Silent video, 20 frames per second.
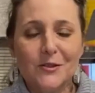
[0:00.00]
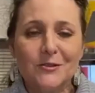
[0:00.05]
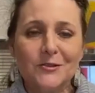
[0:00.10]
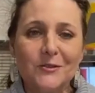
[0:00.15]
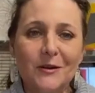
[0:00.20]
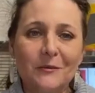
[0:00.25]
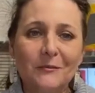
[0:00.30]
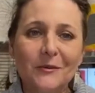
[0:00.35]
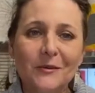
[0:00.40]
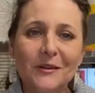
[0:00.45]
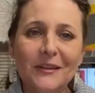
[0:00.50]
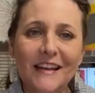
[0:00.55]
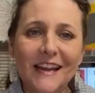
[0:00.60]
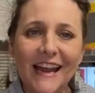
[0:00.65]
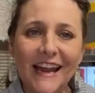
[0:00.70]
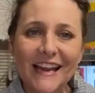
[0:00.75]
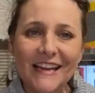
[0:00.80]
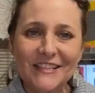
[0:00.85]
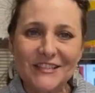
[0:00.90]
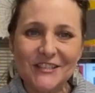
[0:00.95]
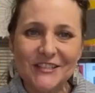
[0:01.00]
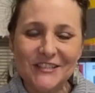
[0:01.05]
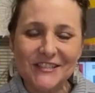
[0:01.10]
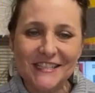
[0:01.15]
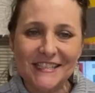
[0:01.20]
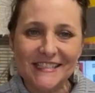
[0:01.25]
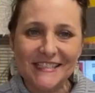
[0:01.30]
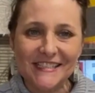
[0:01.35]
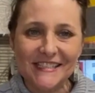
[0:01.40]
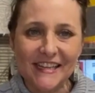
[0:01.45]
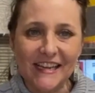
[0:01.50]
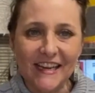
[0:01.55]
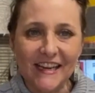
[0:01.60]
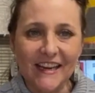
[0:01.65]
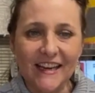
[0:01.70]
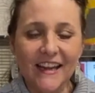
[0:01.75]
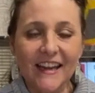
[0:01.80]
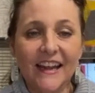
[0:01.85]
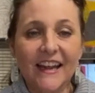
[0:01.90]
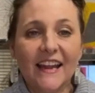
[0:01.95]
So I'm really anxious to
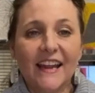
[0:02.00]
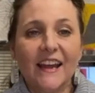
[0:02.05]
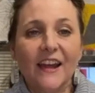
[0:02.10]
see